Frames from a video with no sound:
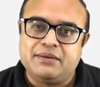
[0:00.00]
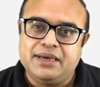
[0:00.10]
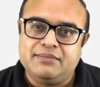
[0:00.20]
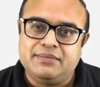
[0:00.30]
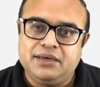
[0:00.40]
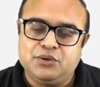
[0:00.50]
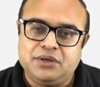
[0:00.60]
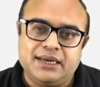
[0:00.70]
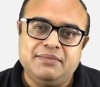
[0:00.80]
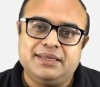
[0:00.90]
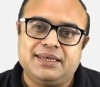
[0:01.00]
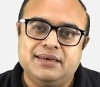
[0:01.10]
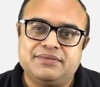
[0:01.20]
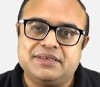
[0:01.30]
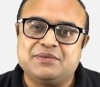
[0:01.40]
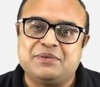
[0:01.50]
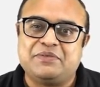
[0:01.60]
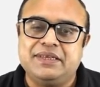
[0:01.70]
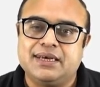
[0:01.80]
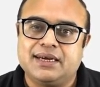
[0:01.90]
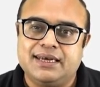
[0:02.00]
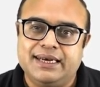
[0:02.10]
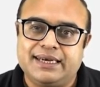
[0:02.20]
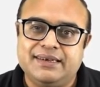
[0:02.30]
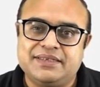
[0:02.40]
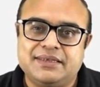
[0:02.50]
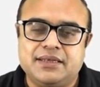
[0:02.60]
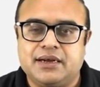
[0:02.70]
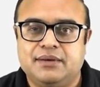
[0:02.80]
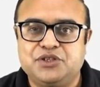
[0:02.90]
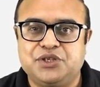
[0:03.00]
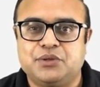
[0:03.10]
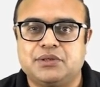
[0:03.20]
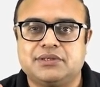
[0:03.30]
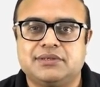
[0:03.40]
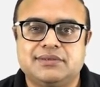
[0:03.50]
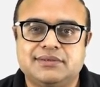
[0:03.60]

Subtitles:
be able to tell me the difference between the connectives and the commissures.